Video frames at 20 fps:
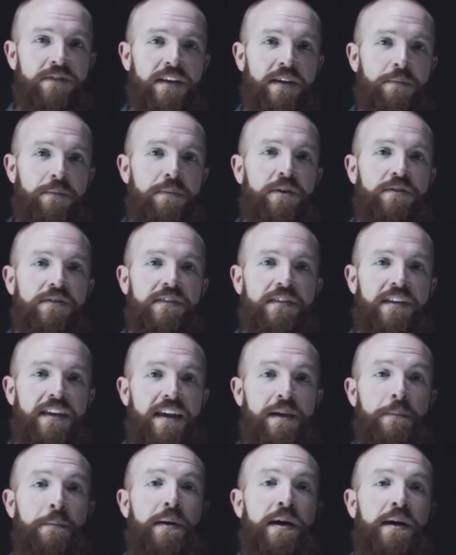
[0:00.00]
out and built
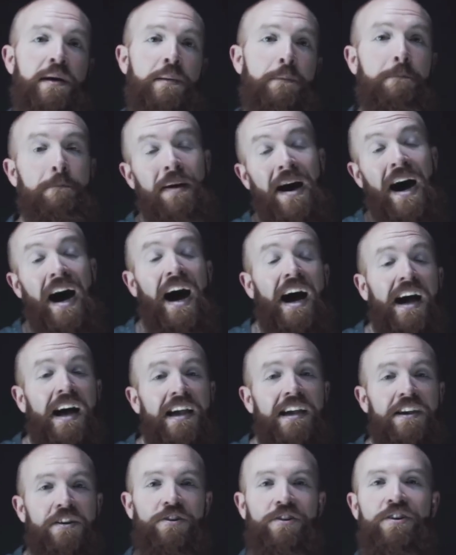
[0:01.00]

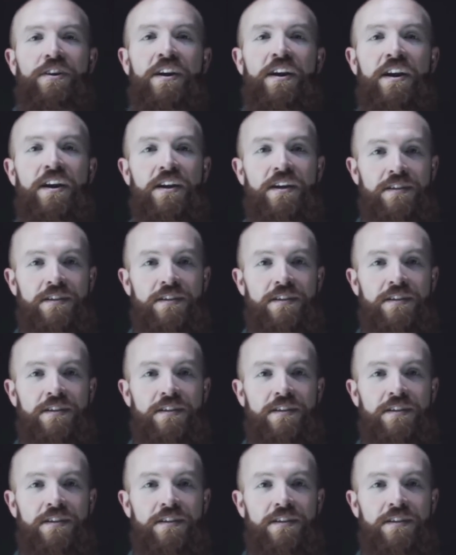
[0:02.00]
EmPyre,